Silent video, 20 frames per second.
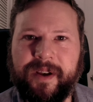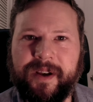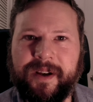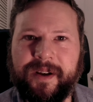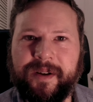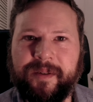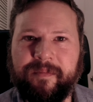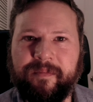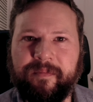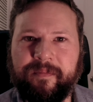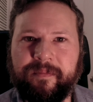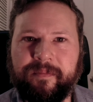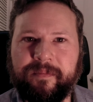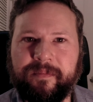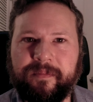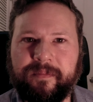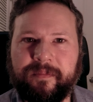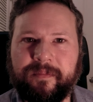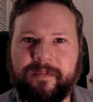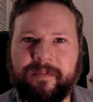
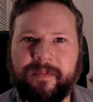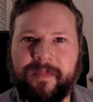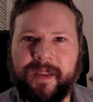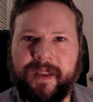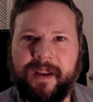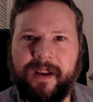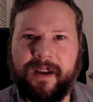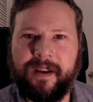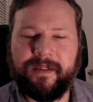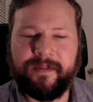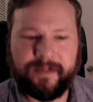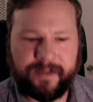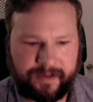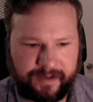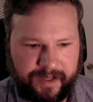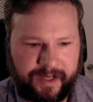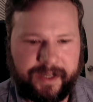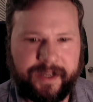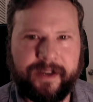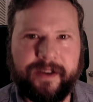Uh,
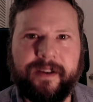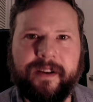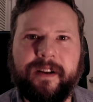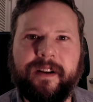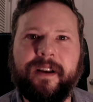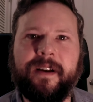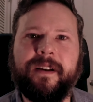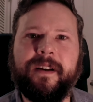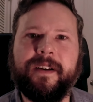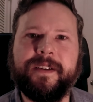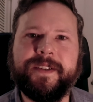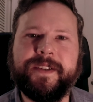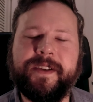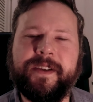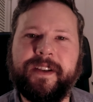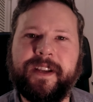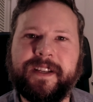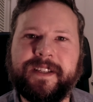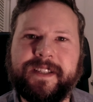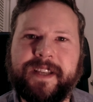Thank you, and I'll see you
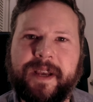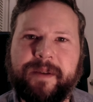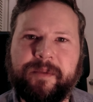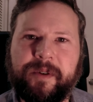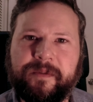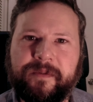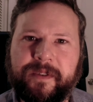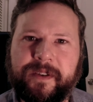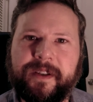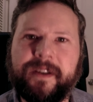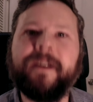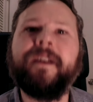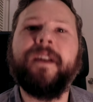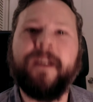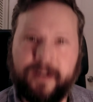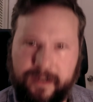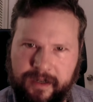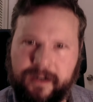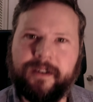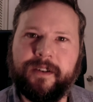next time, hopefully.
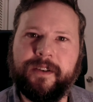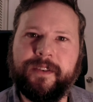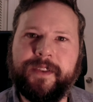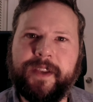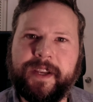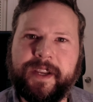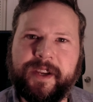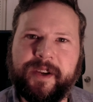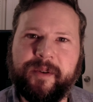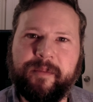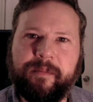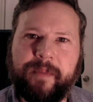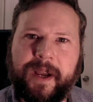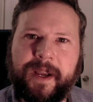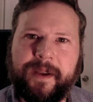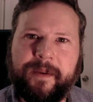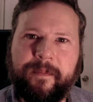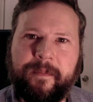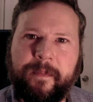Well, thank you. Bye.